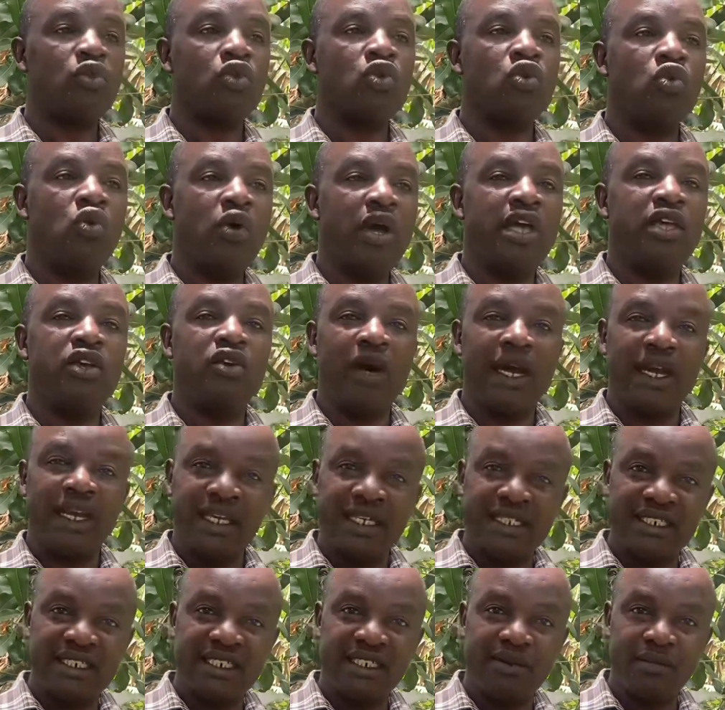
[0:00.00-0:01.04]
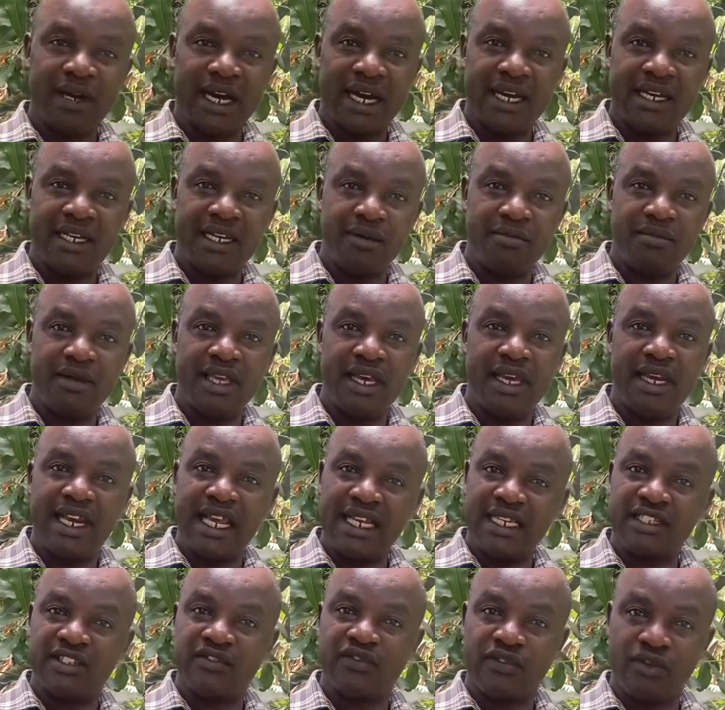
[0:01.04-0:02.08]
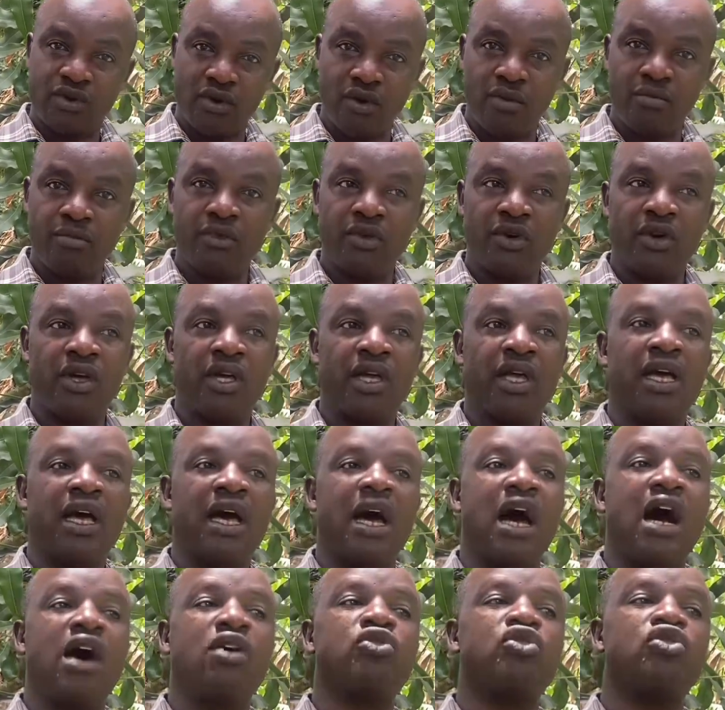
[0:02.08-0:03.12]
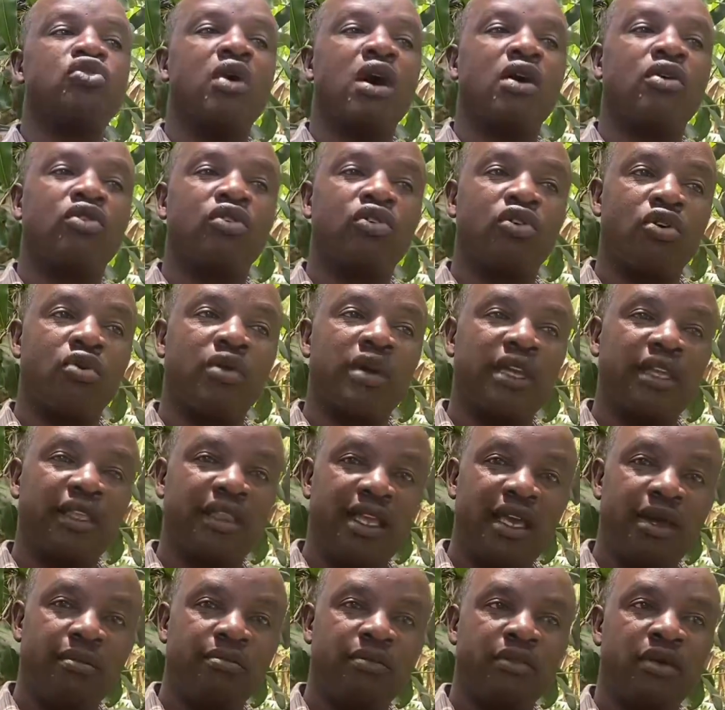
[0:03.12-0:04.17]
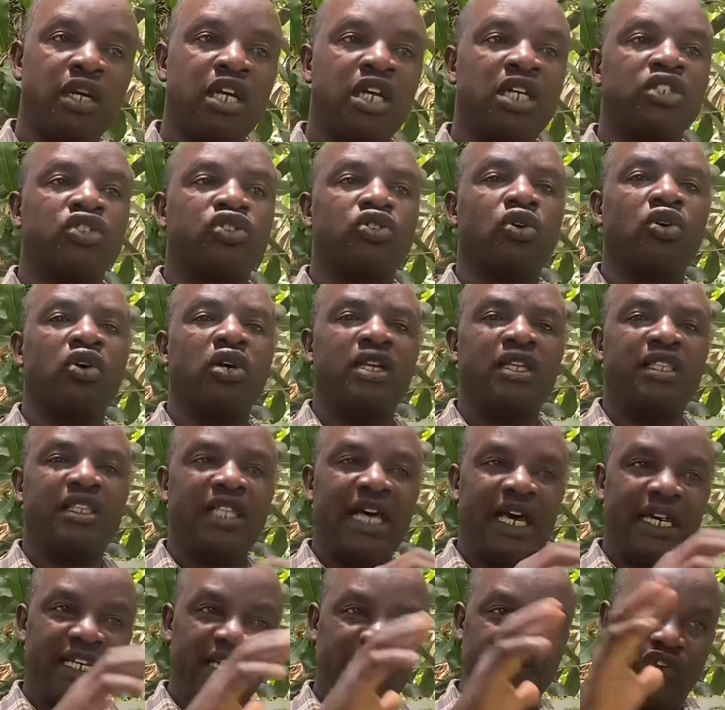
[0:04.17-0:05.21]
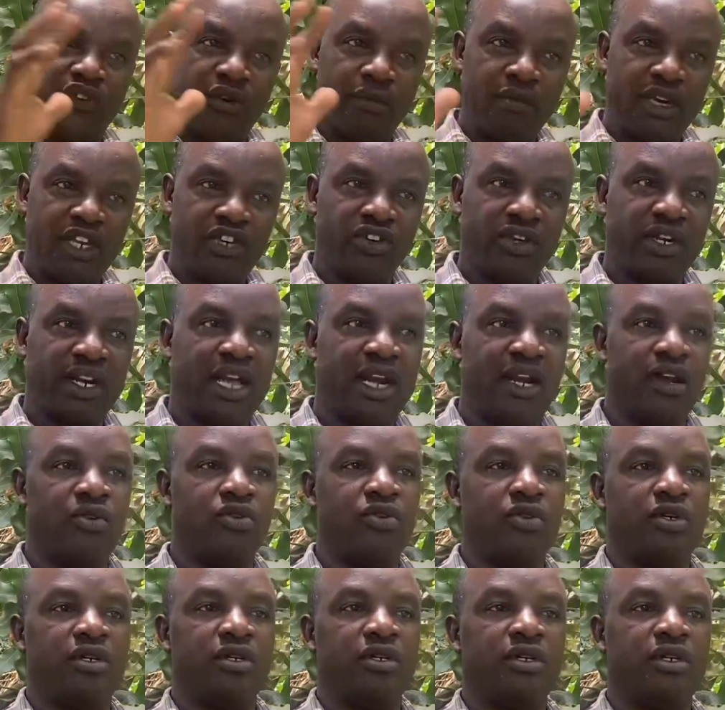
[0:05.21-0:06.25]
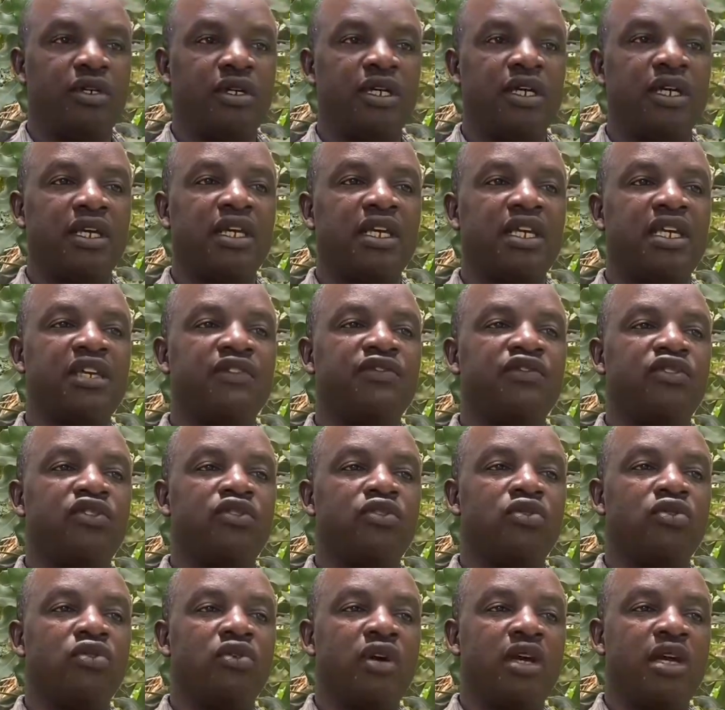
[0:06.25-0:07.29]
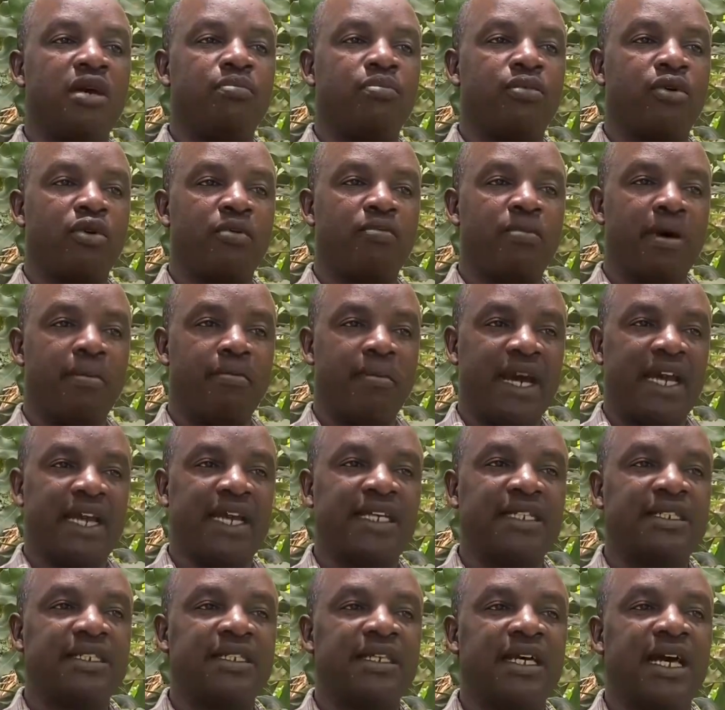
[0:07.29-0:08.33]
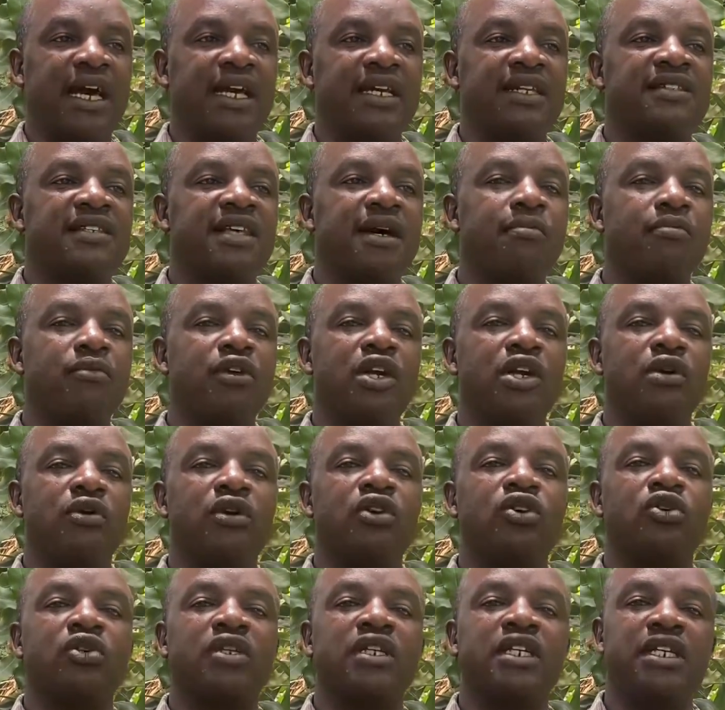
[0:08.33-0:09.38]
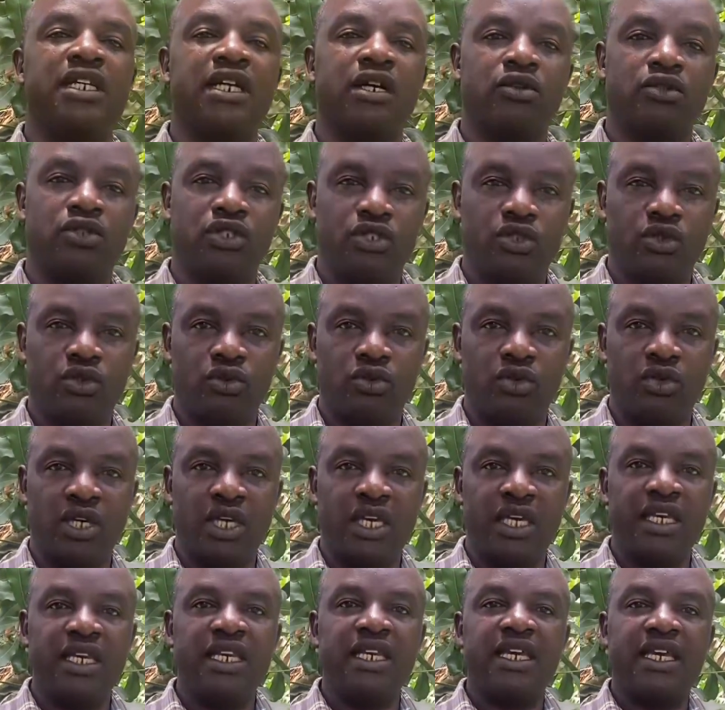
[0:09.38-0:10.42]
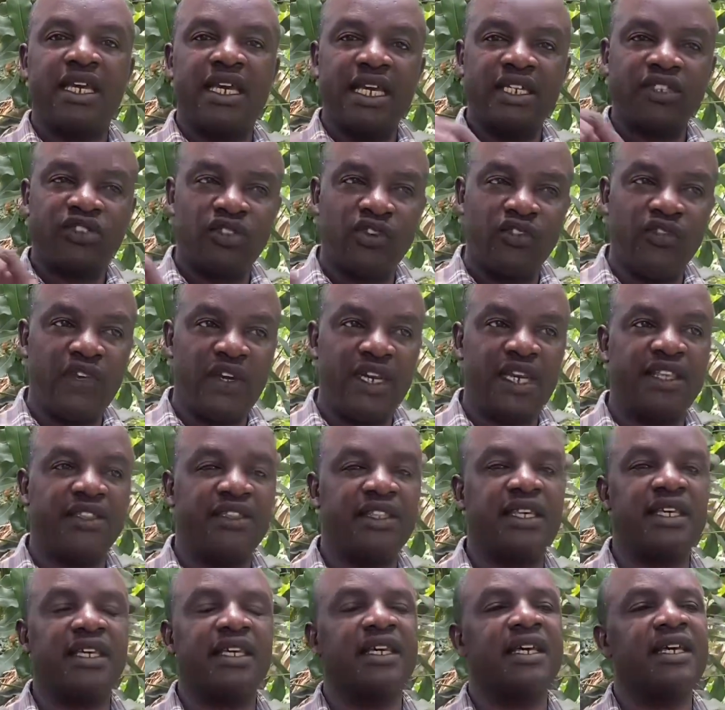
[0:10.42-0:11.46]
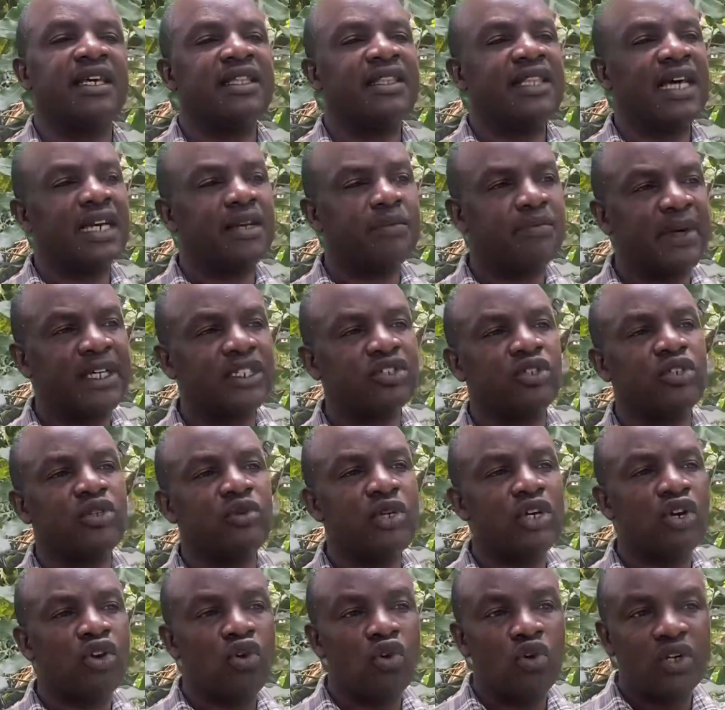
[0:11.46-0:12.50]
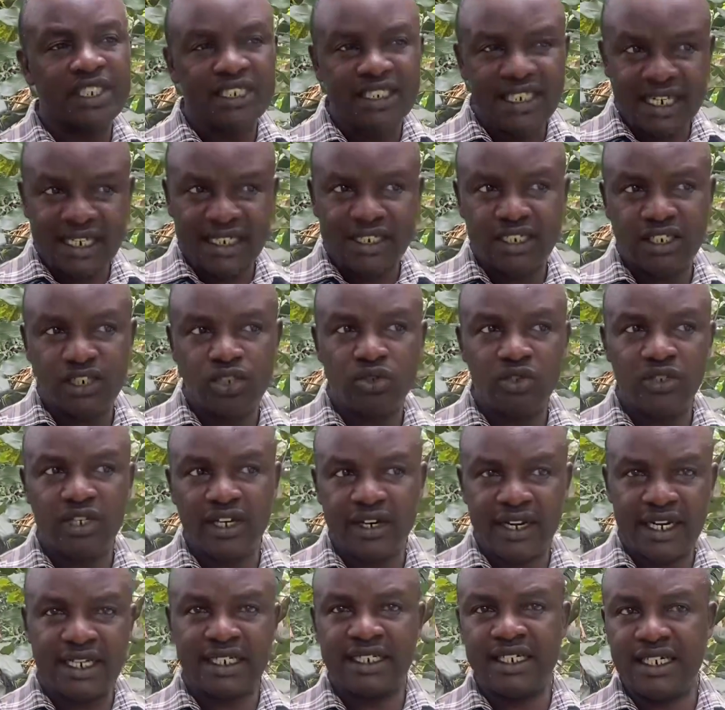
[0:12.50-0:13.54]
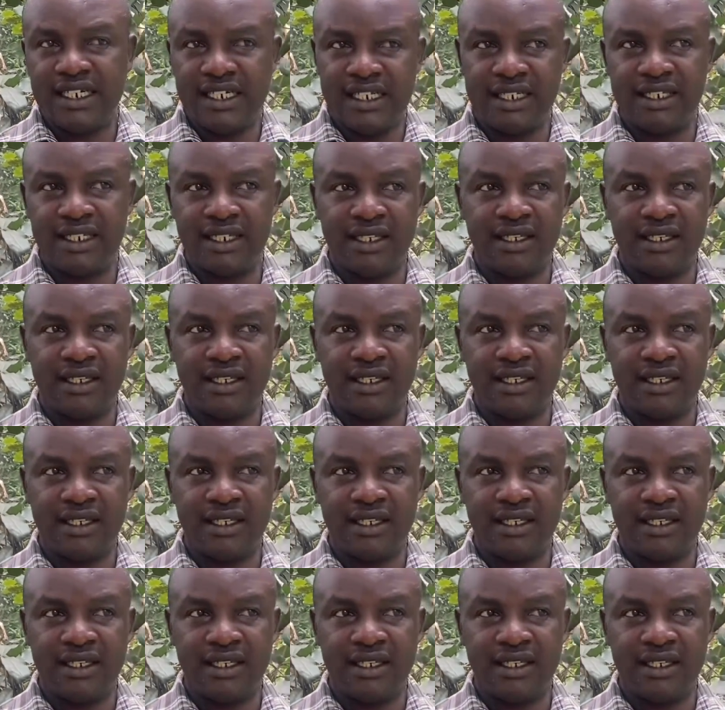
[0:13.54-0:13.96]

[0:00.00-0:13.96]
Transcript: where you are getting macadamia nuts from, how you are growing them. So that information alone gives you a proper market and somebody will not doubt you. In case of anything, that person will contact you directly.